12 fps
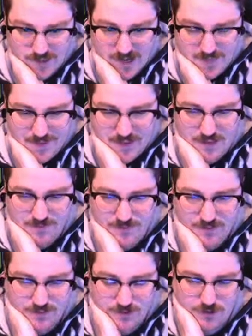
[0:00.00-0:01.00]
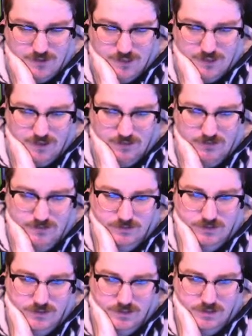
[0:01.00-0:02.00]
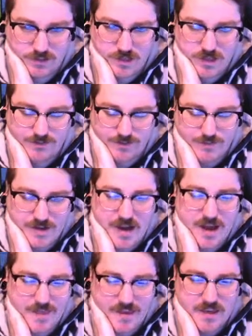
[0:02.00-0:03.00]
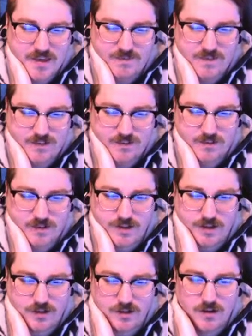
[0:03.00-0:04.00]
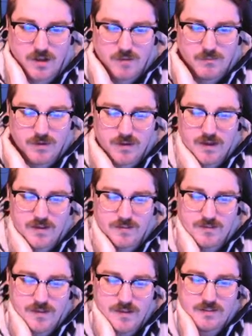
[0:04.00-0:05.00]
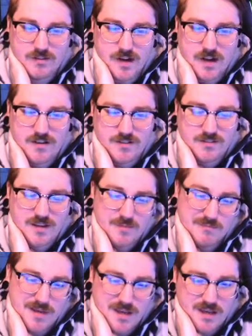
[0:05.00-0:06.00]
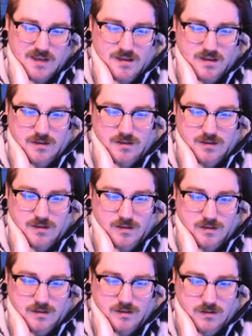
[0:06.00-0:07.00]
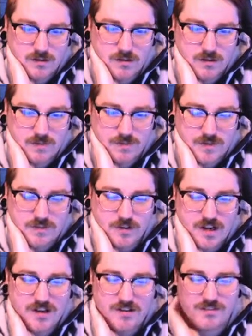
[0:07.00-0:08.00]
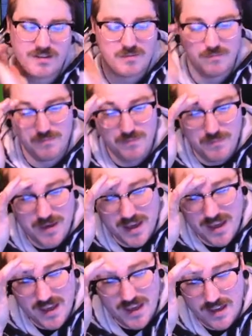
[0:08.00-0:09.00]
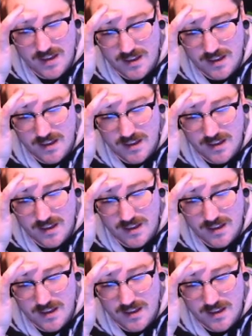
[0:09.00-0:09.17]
I think he fits good here. For me, I think he fits good here. Because these are kind of just like meh. These are kind of just like meh,